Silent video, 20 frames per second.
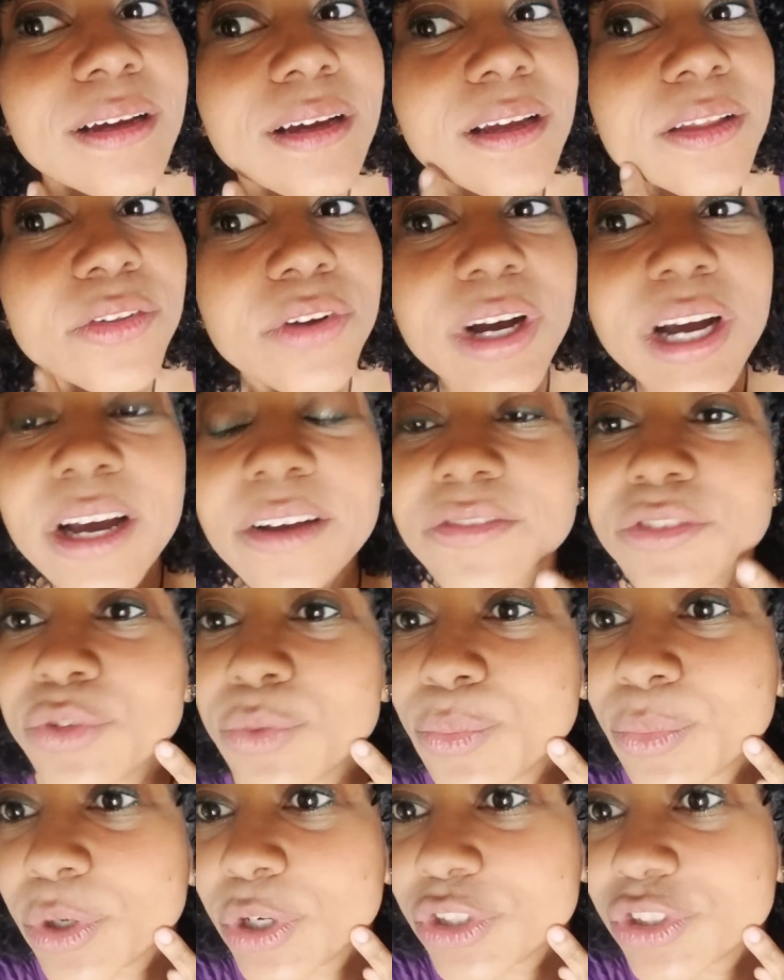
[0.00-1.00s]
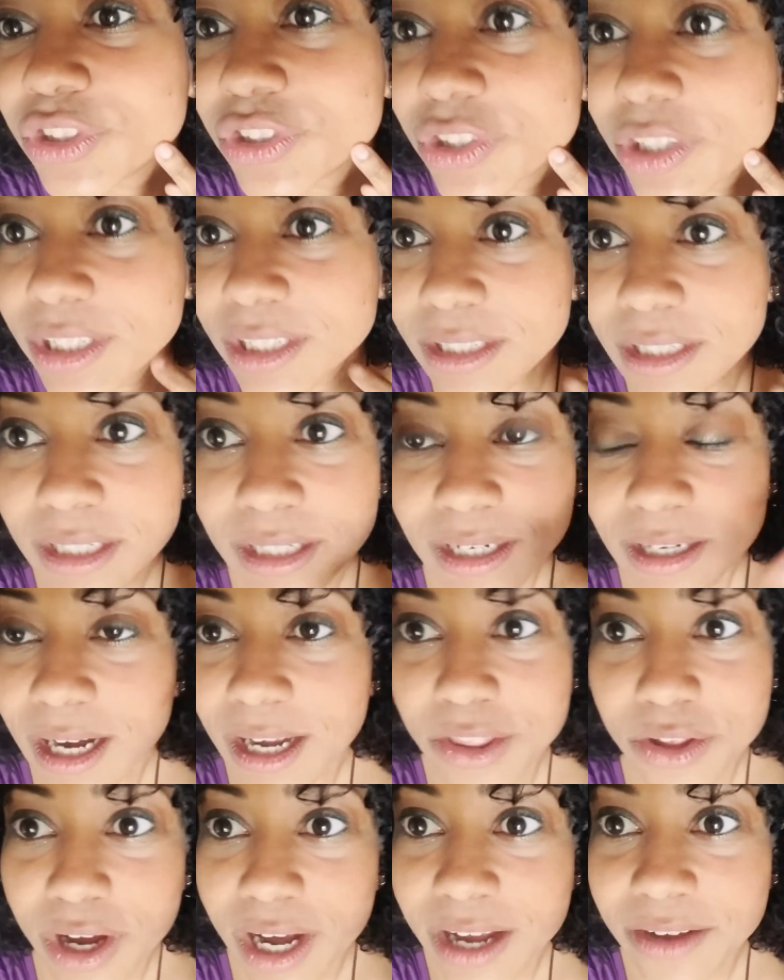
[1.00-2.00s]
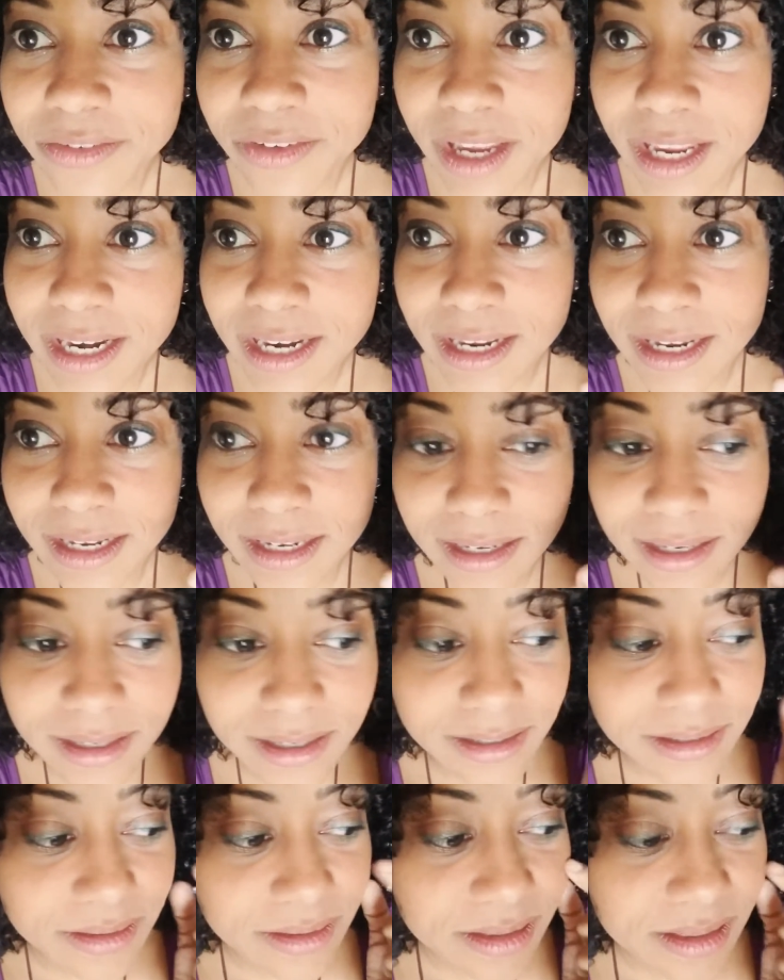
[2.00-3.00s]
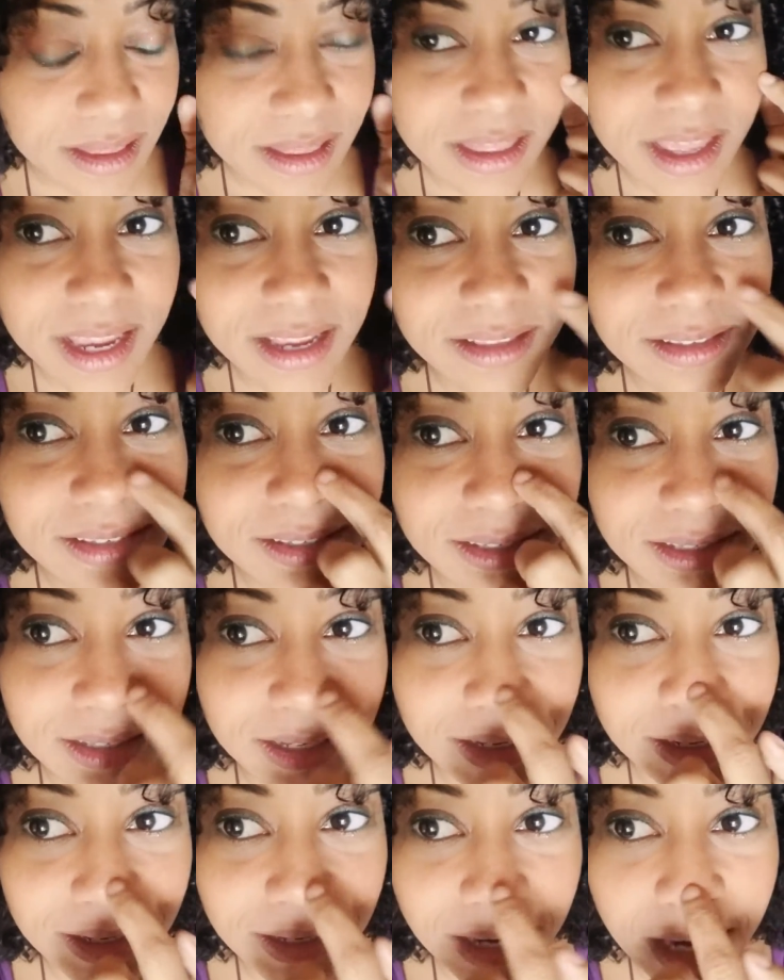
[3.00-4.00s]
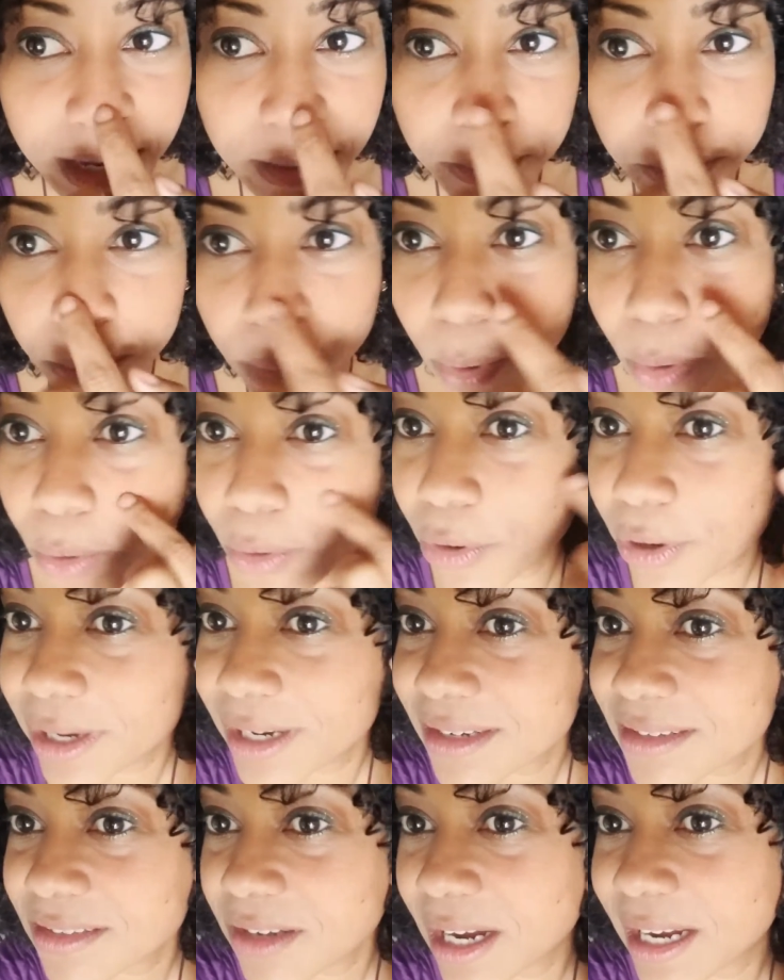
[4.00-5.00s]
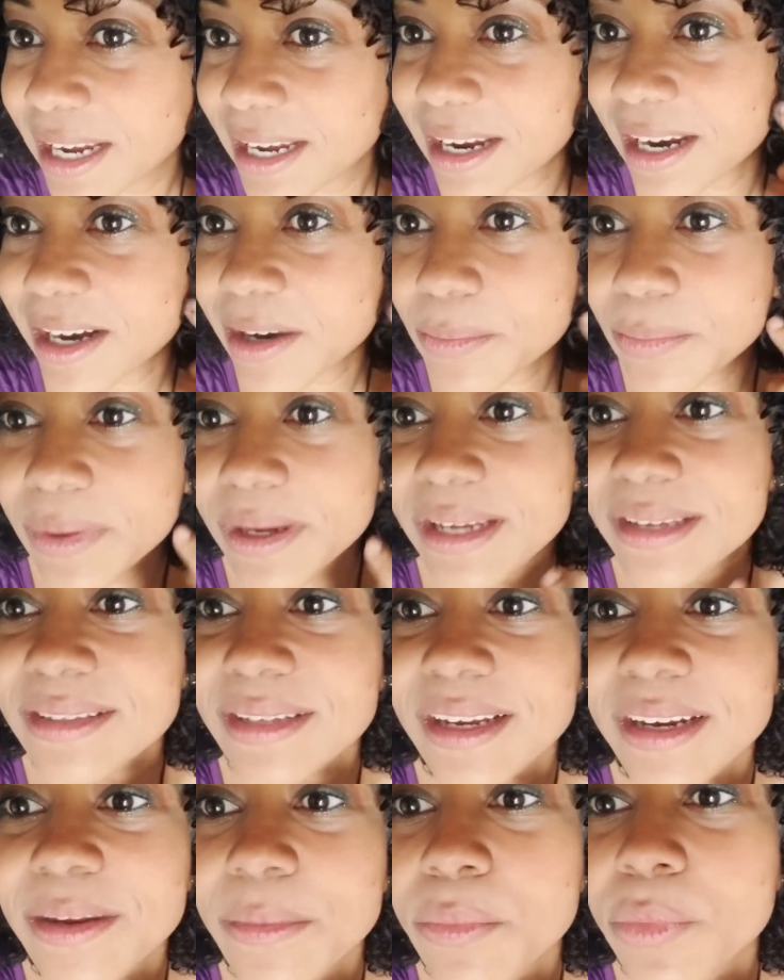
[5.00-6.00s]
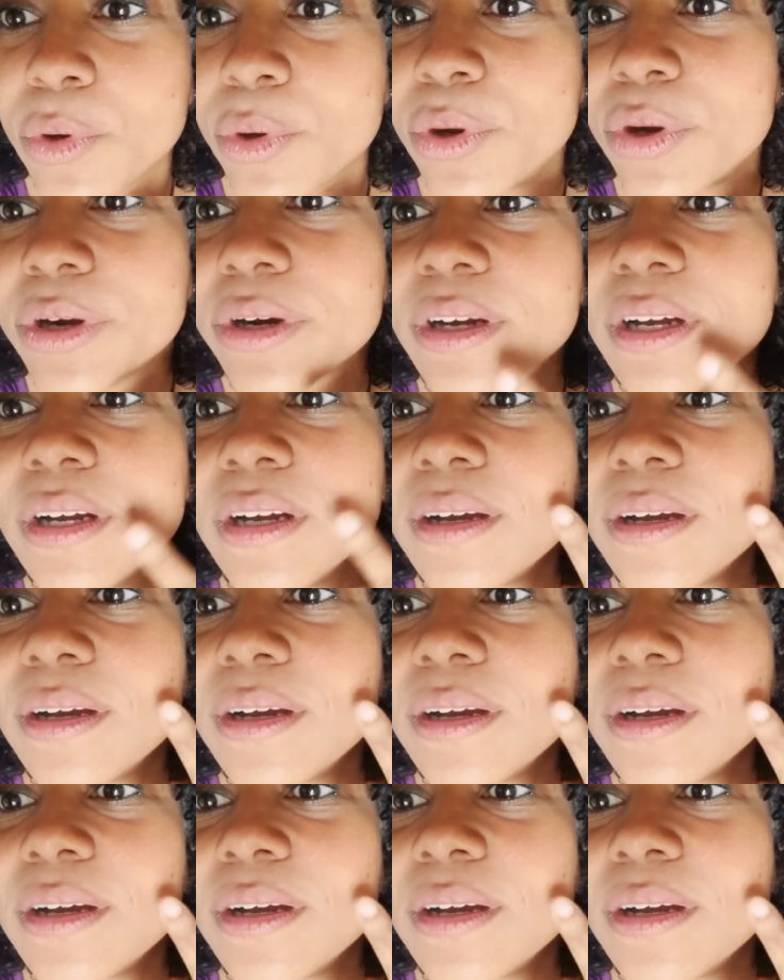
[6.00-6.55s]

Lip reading: I don't have too much, I don't have any things like points and herpes anymore.